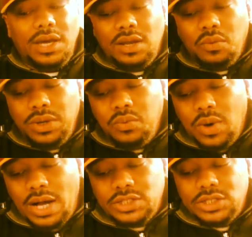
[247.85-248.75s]
And we
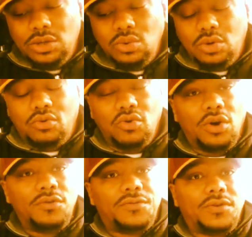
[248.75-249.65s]
watched Luke
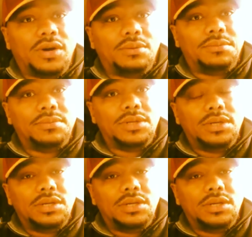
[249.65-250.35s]
grow from